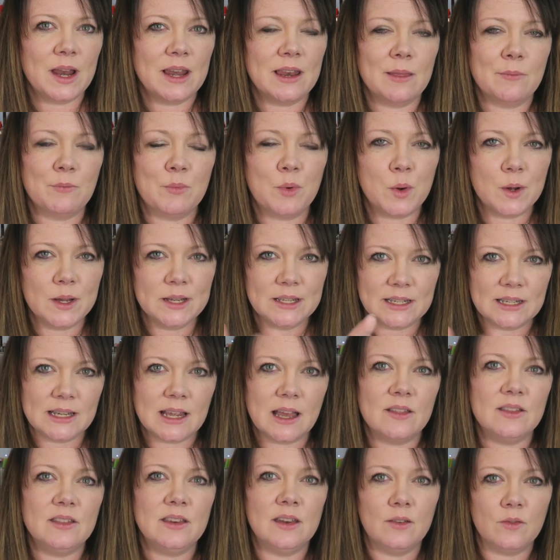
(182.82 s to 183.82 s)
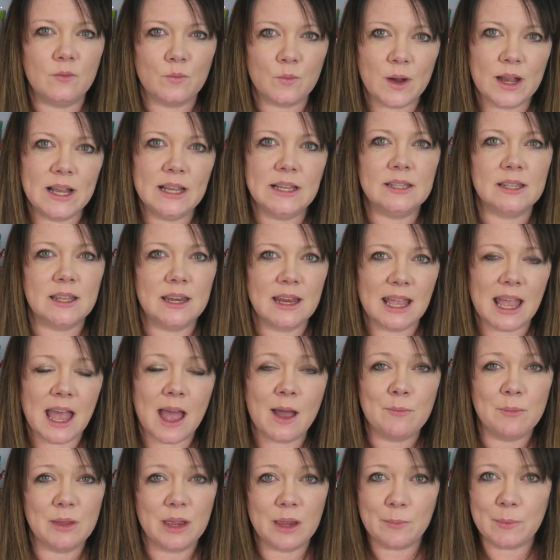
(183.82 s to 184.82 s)
and then pointing out the different ways that it
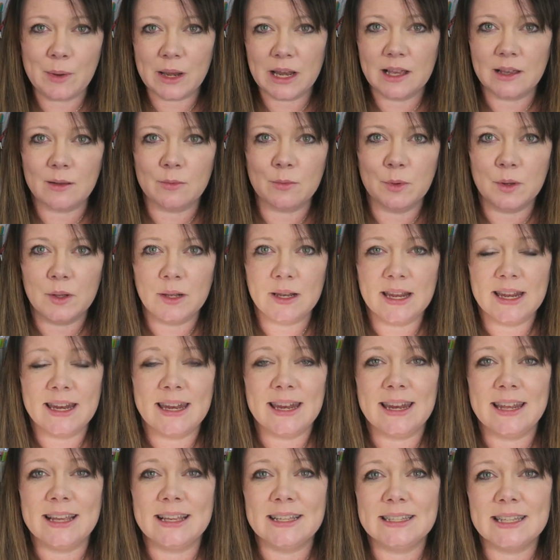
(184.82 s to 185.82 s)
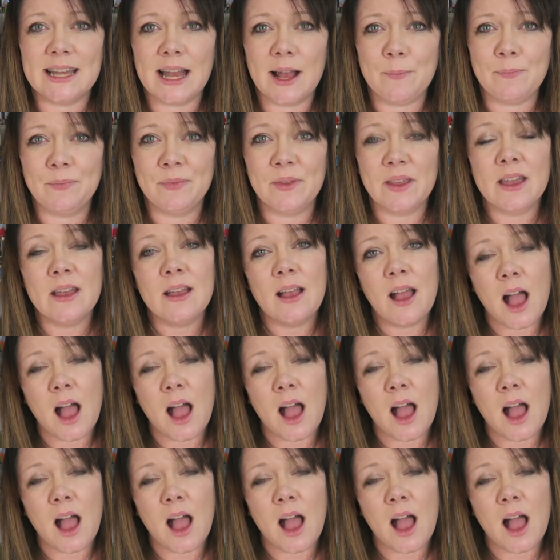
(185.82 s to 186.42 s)
can be applicable in an exam.